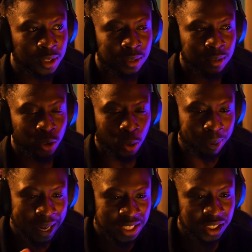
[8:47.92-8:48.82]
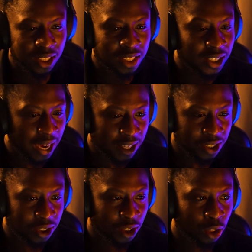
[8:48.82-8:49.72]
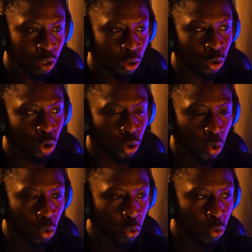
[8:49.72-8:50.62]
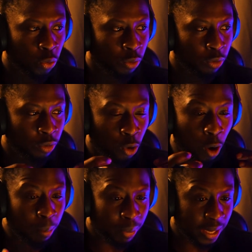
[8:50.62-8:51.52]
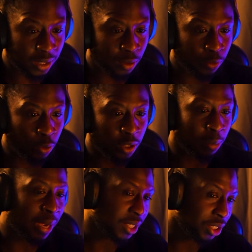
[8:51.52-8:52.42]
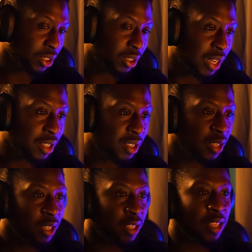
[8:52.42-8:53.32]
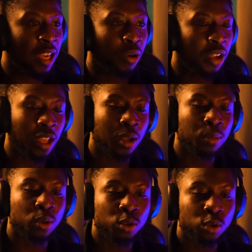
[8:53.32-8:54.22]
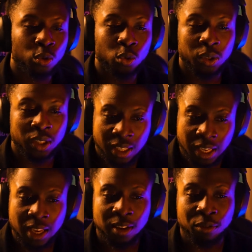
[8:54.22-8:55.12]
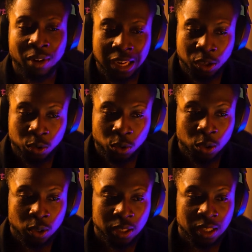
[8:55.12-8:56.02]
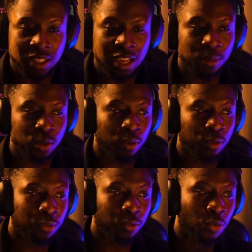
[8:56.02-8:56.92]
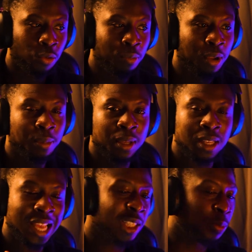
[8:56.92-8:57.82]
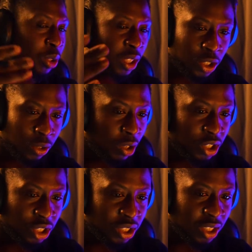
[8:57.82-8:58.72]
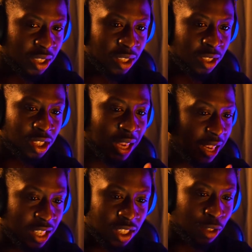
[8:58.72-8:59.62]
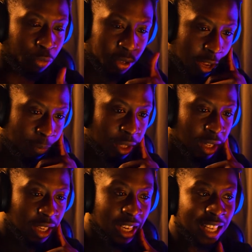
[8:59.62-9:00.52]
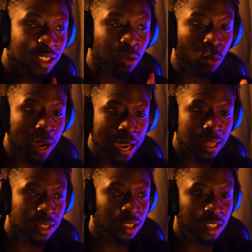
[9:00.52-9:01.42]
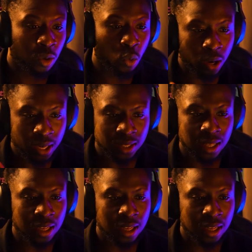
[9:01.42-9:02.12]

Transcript: supply chain challenges so complex for the managers that they are not able to gain value in terms of maybe the exploitation logistics is challenging for them, and that is why the workers are